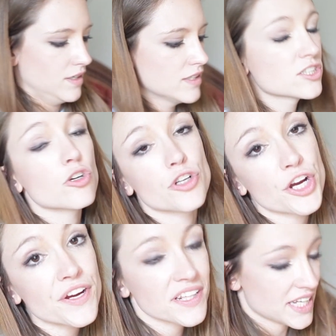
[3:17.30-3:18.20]
So
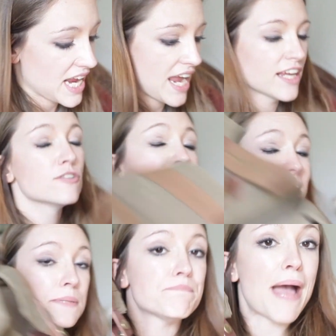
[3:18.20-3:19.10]
currently I use
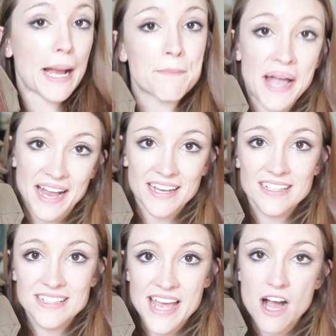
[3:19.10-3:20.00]
this backpack
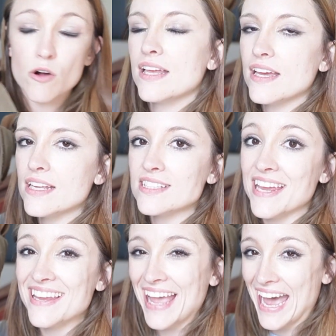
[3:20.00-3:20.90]
now. It is
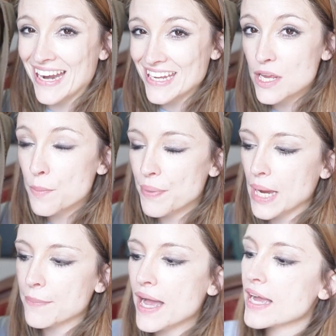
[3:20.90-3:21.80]
a Kattee
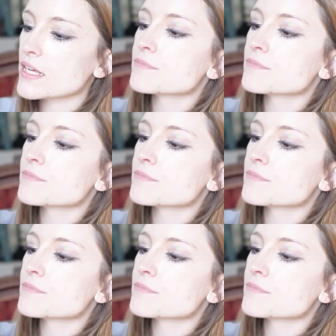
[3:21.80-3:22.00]
backpack,